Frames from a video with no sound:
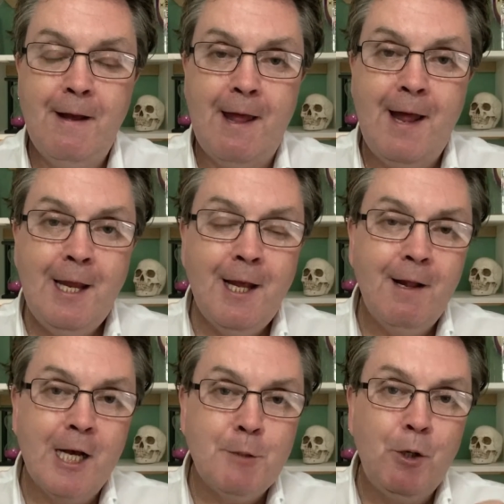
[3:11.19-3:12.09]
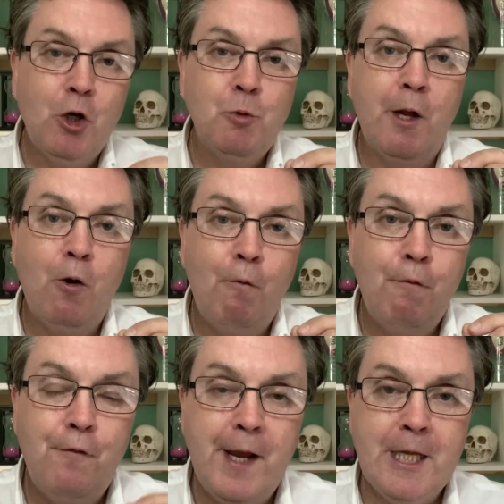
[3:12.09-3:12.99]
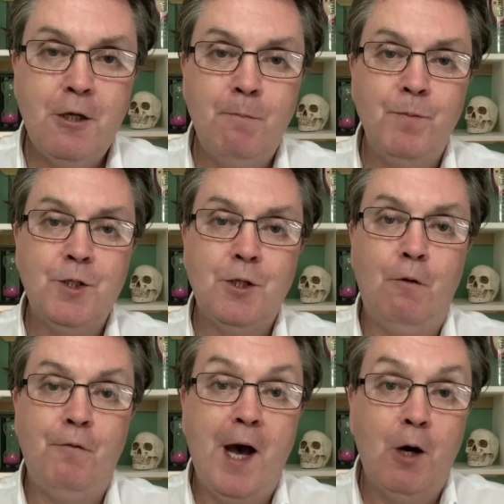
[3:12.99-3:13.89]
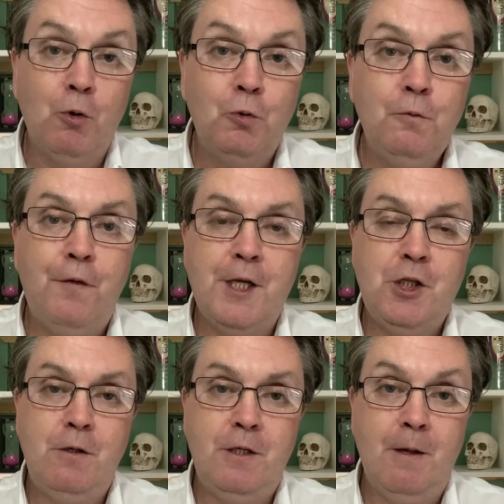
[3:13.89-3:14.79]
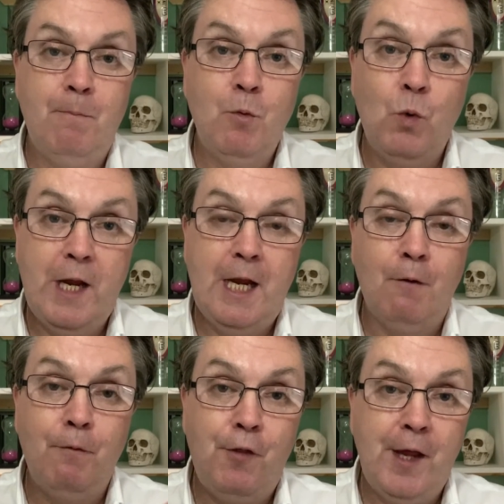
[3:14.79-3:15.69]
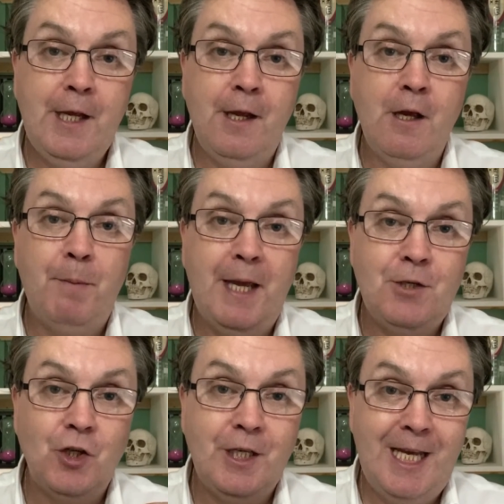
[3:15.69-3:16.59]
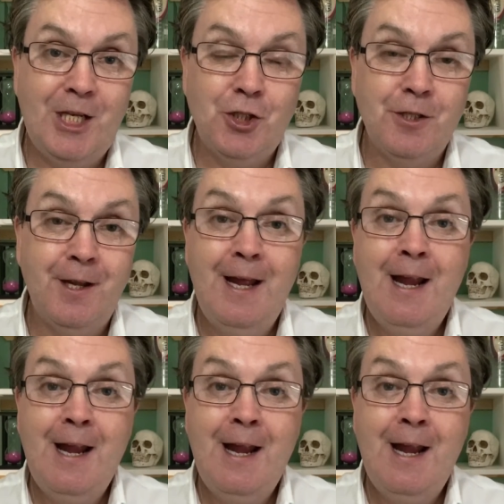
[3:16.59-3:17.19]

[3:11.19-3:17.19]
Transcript: And I think that's because we're all victims of that old-fashioned way of thinking about education.